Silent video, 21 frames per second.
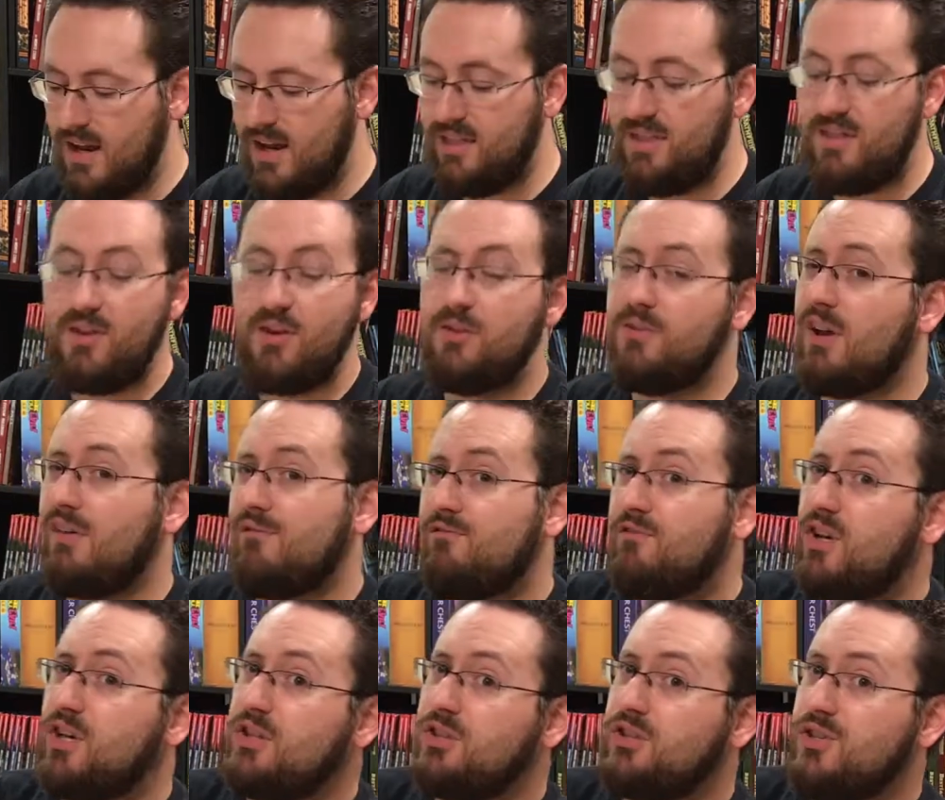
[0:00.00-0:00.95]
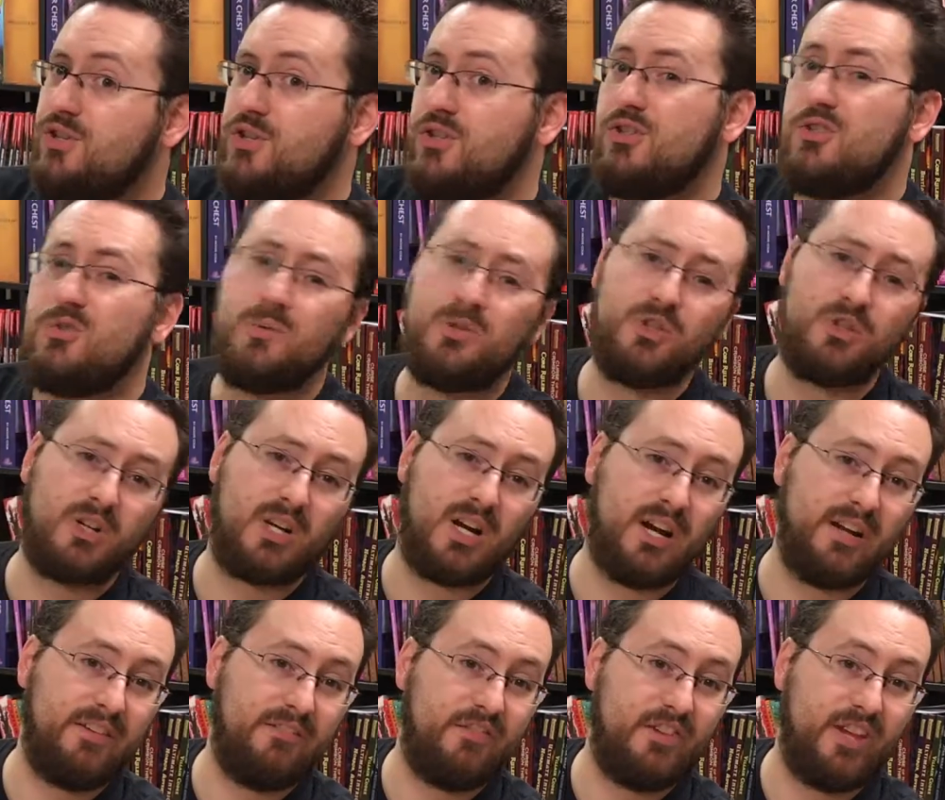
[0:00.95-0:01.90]
And then you've got virtues, which are
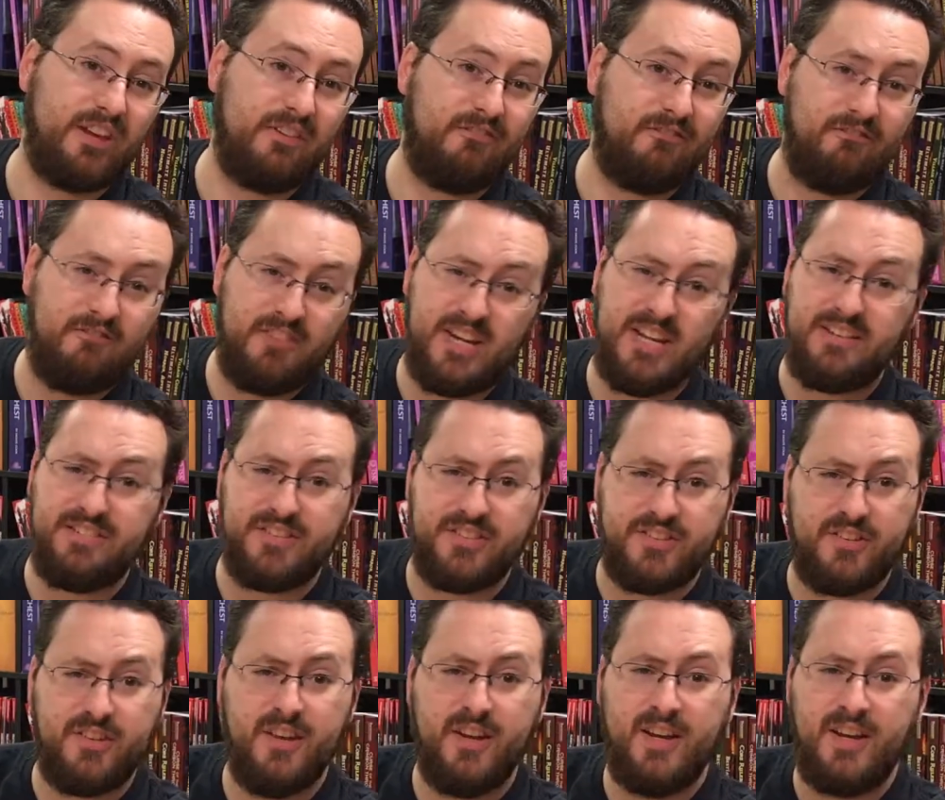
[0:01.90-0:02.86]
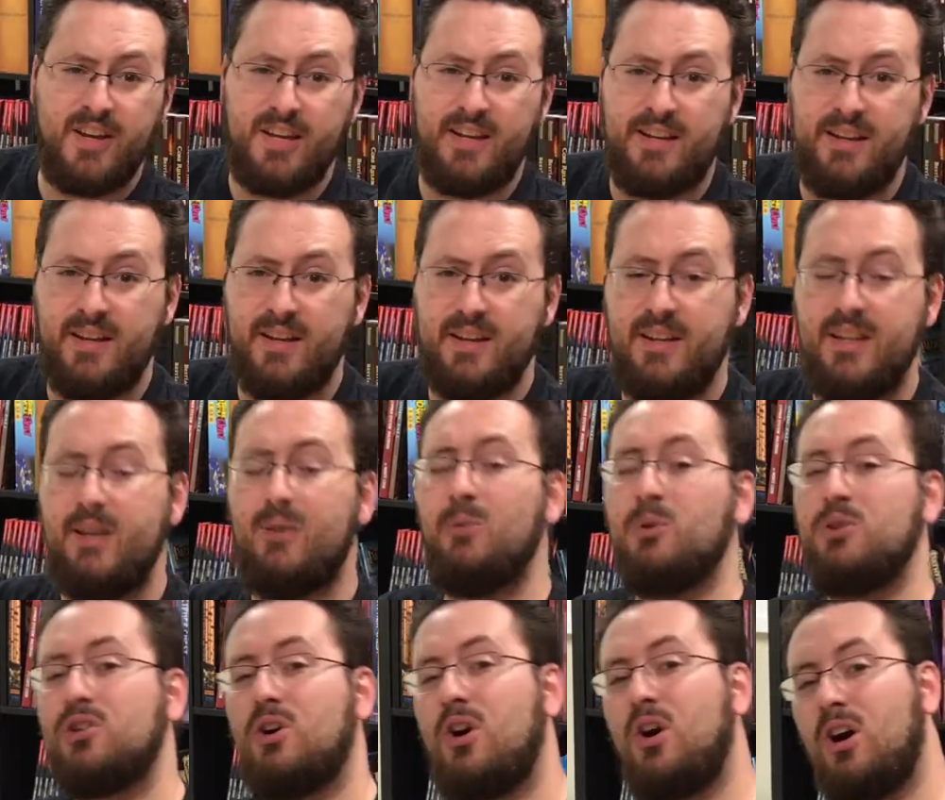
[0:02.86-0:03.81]
kind of like feats in D&D,
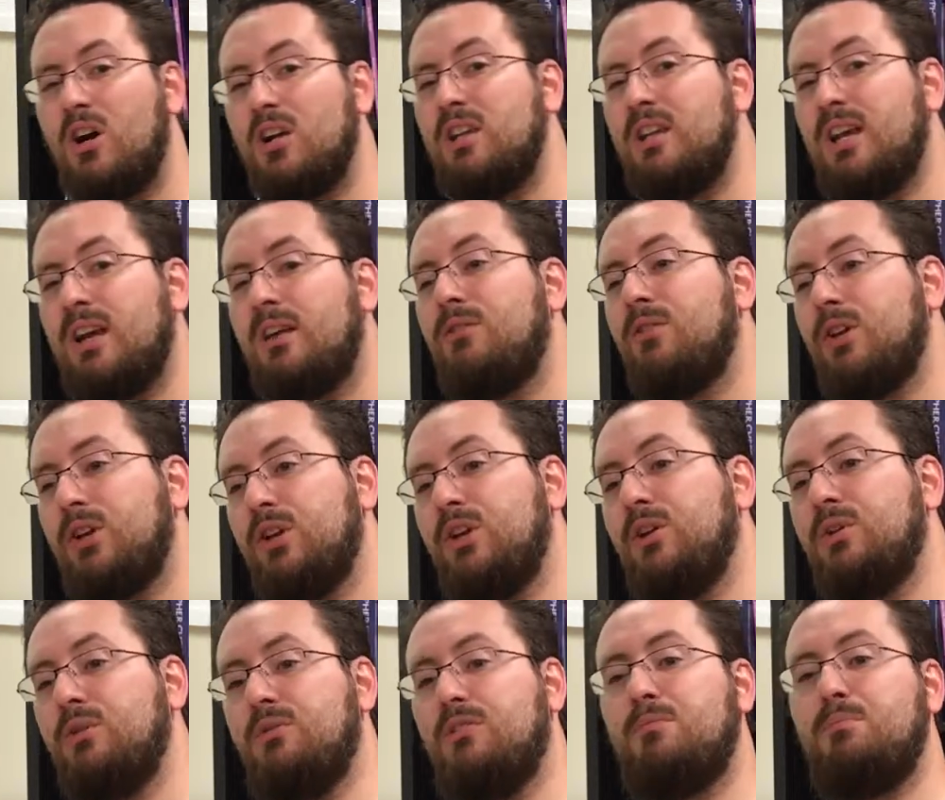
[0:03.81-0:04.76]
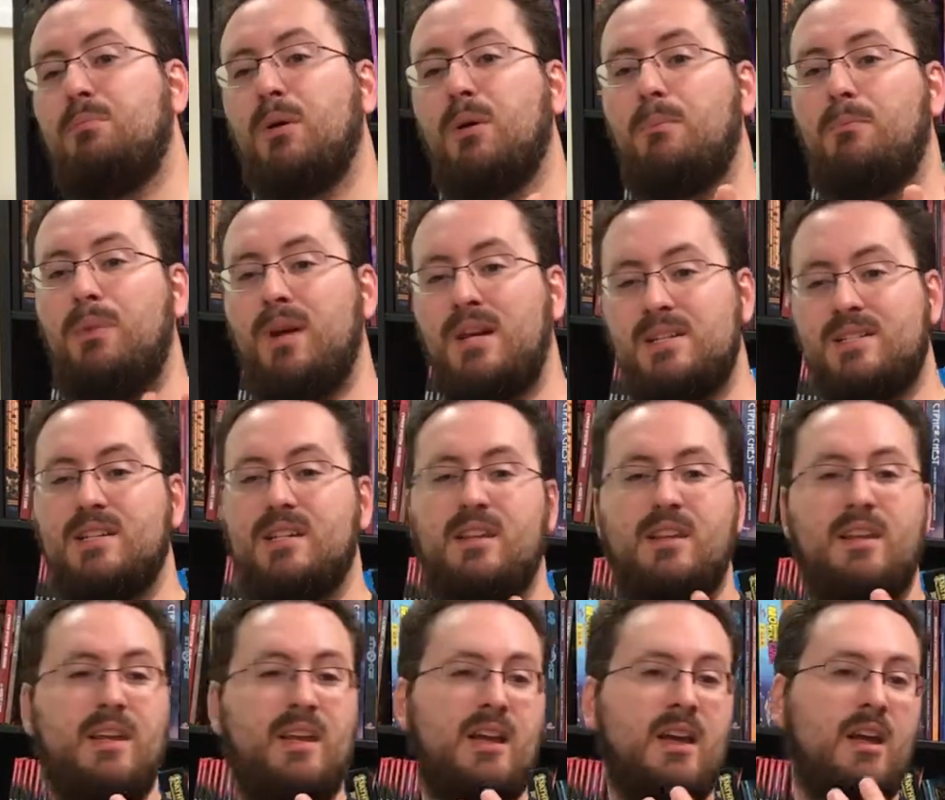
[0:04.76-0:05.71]
which are hardly ever used, but
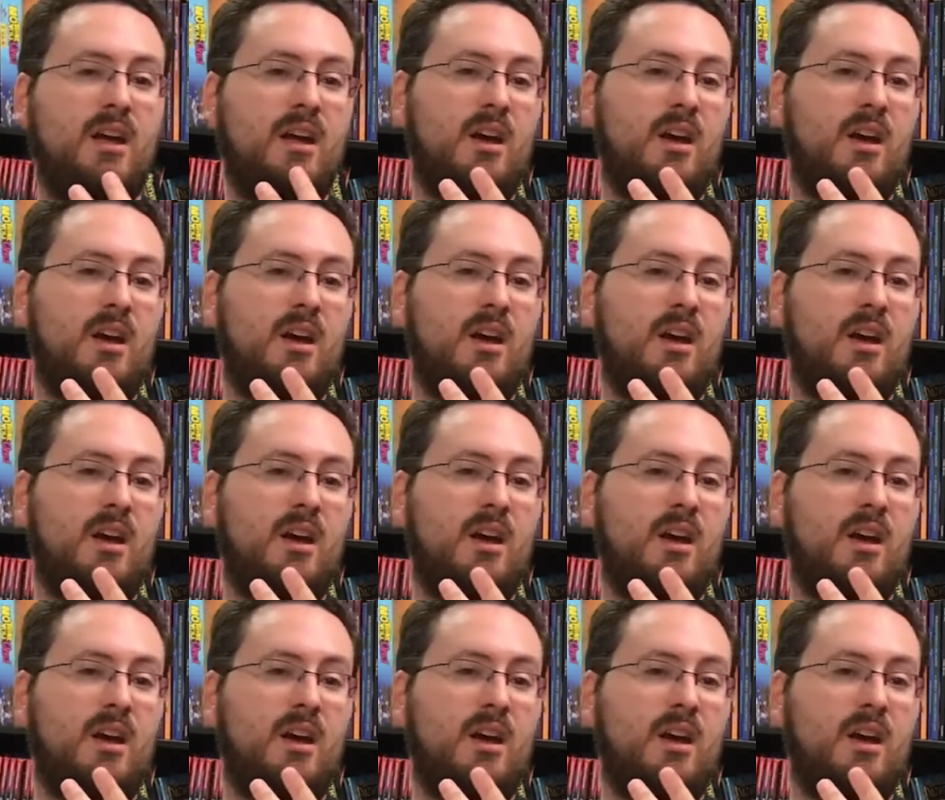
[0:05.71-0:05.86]
basically